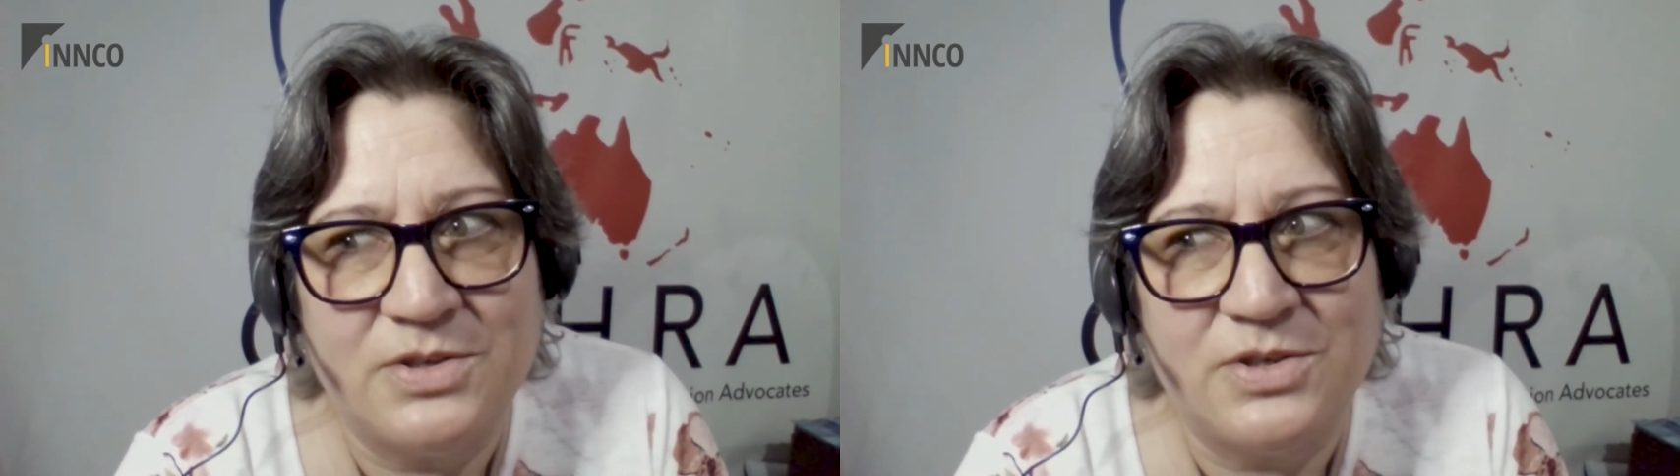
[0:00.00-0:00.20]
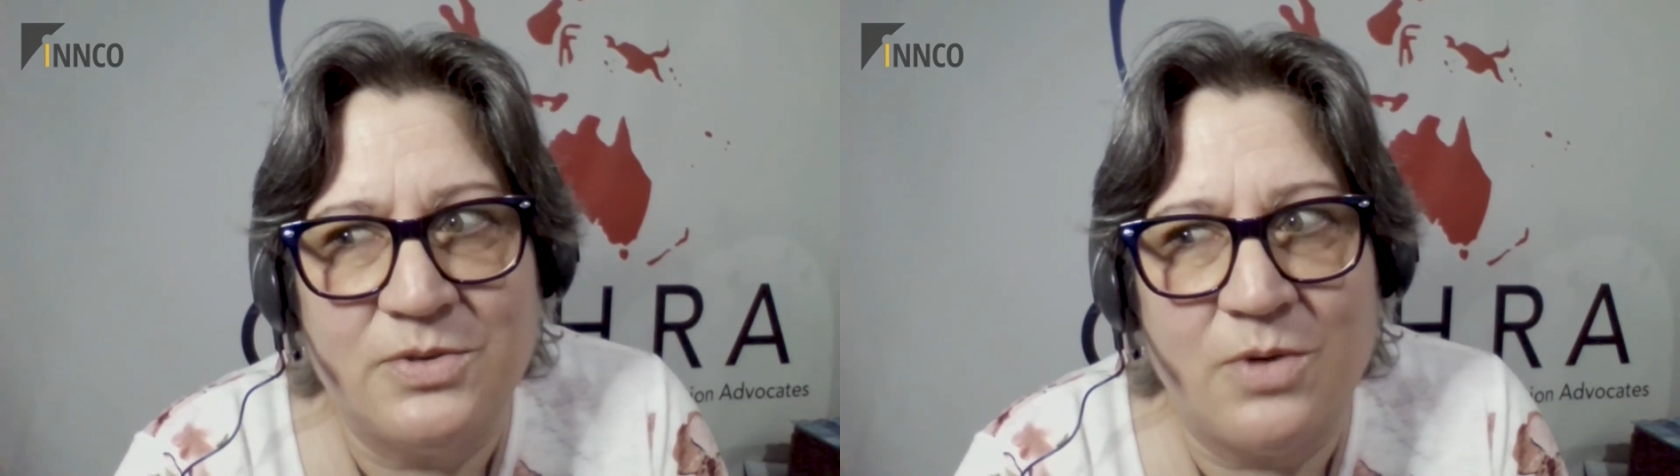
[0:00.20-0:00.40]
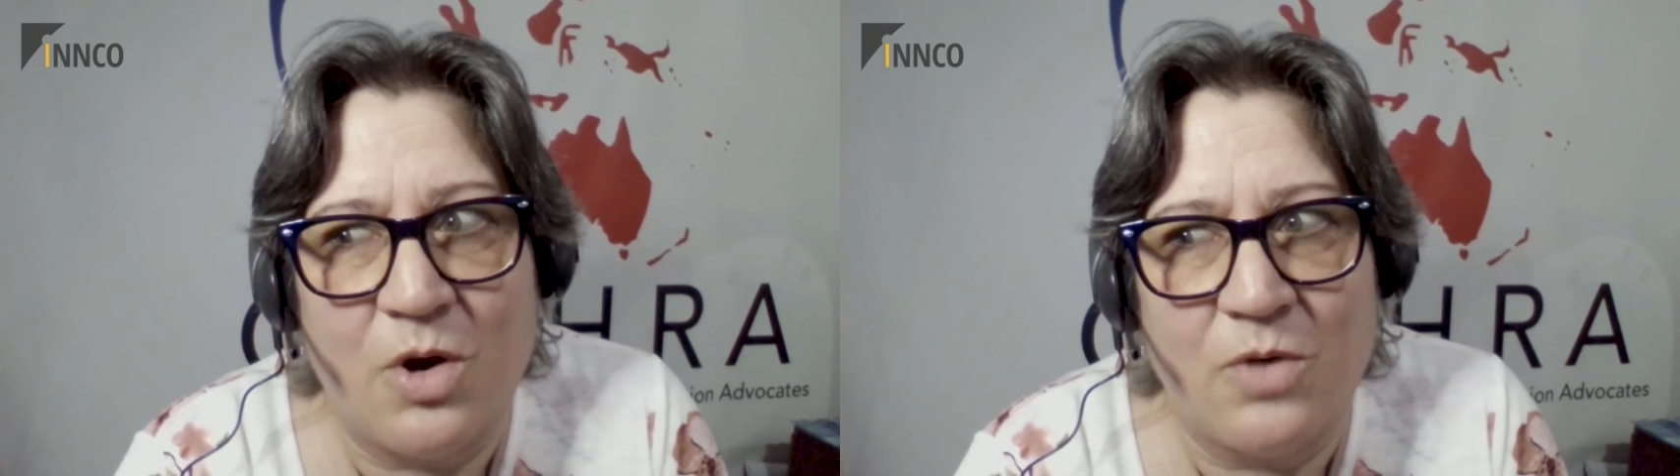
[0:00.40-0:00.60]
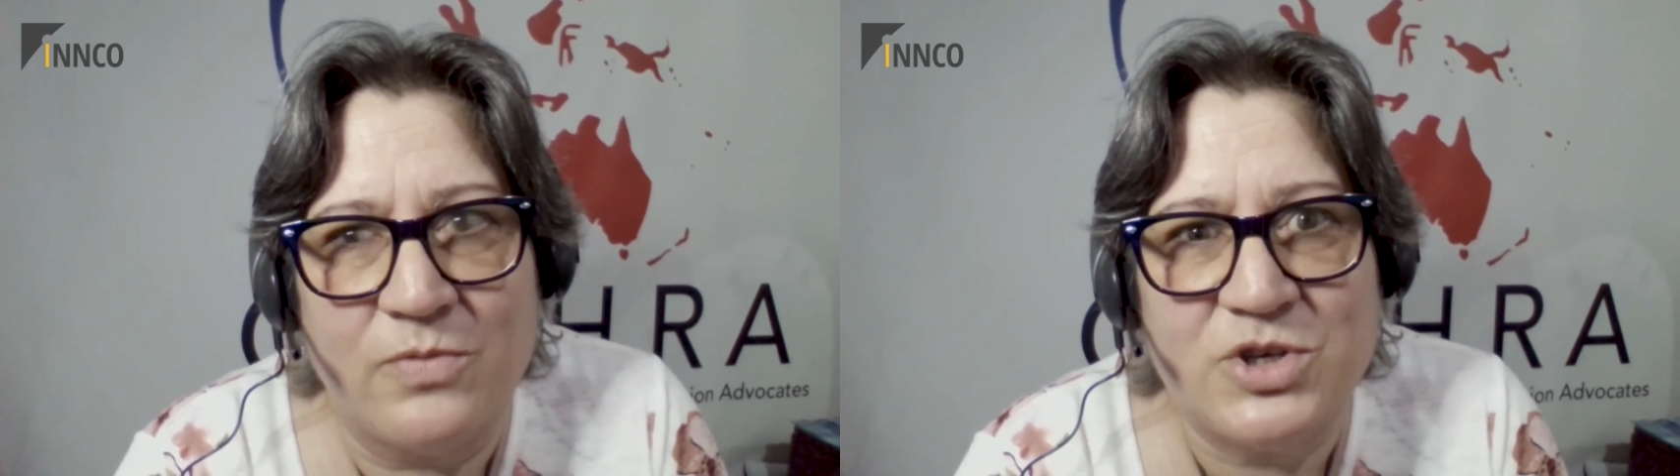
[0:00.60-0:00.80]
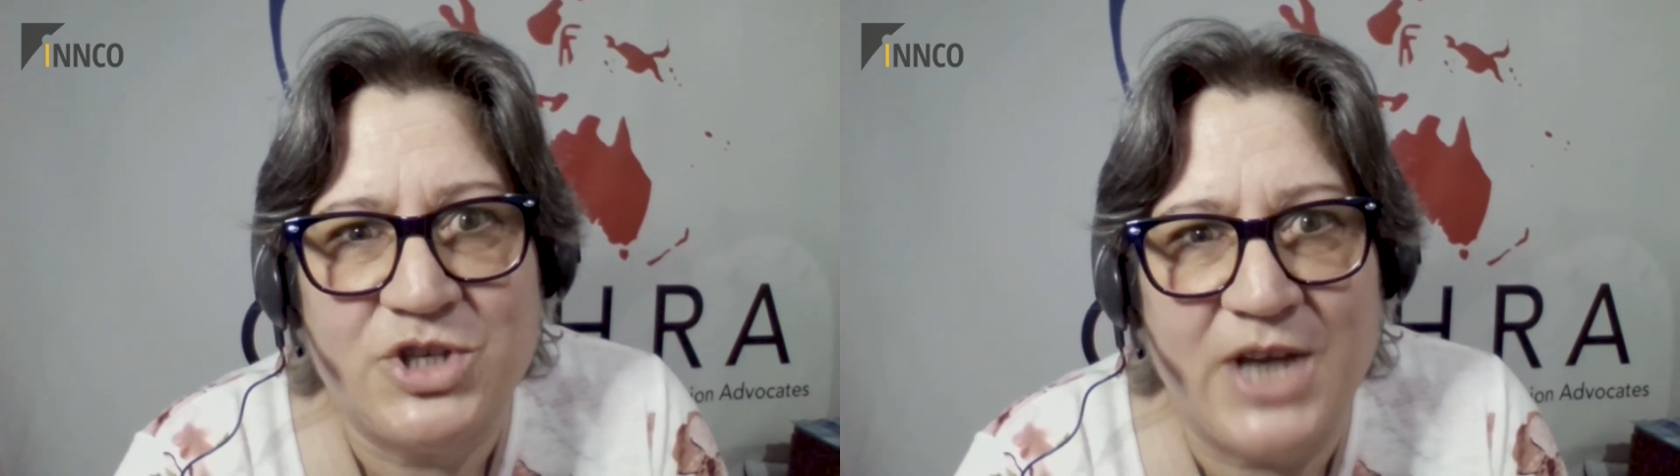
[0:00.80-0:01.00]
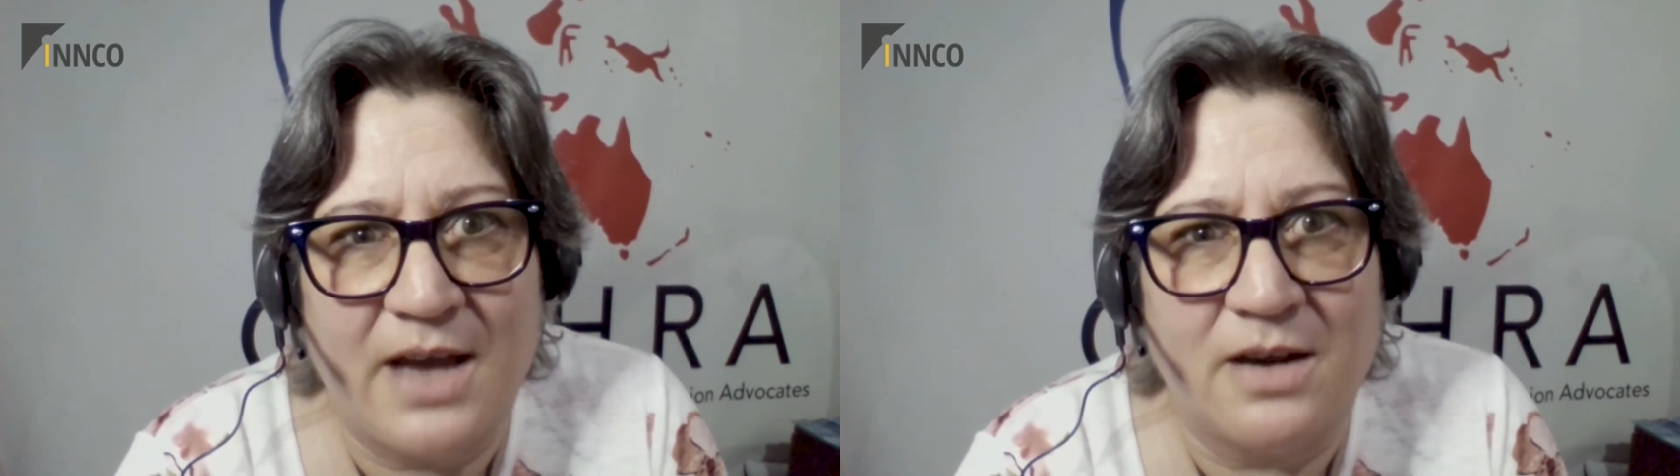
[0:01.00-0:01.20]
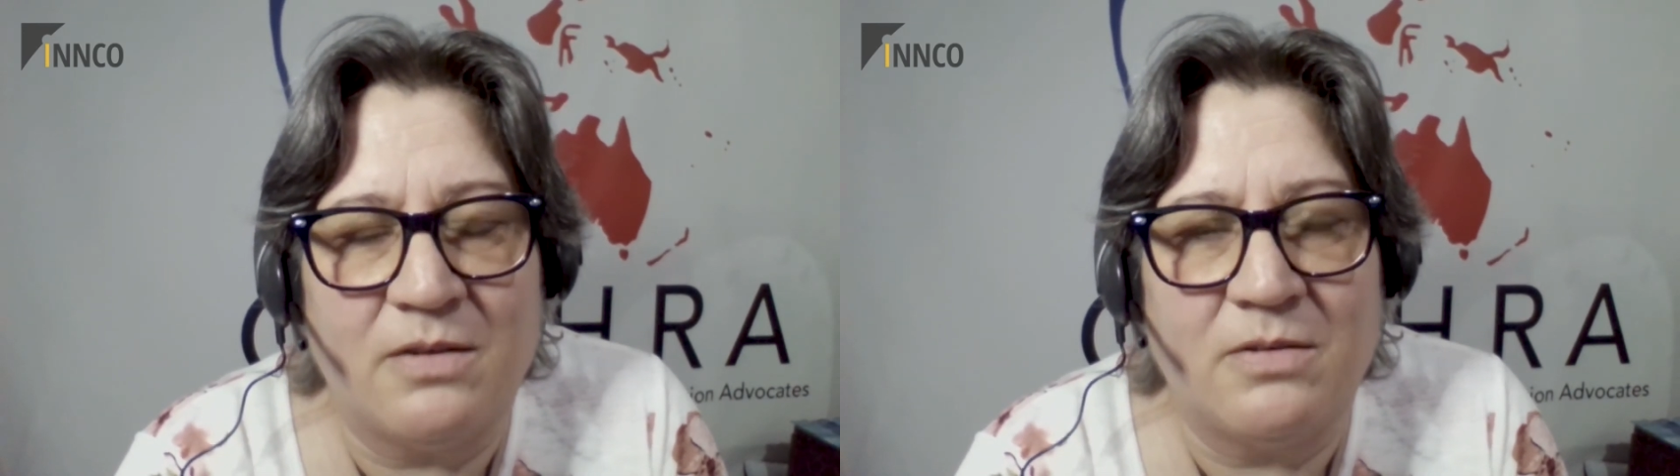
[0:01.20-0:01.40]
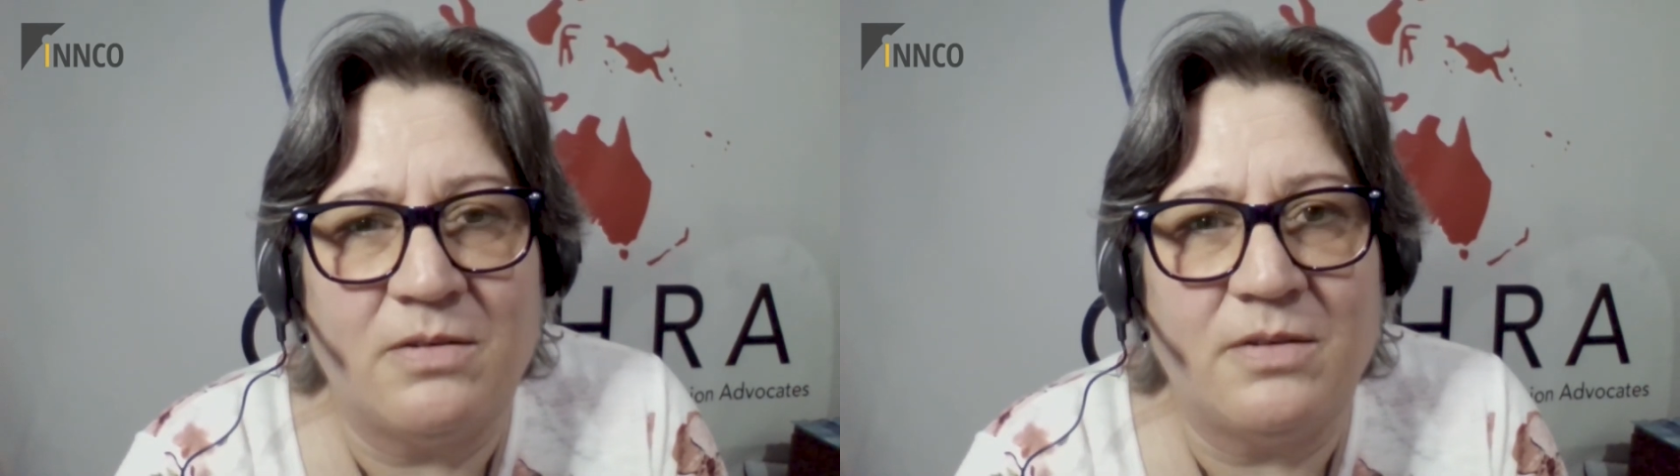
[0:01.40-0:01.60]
to overshadow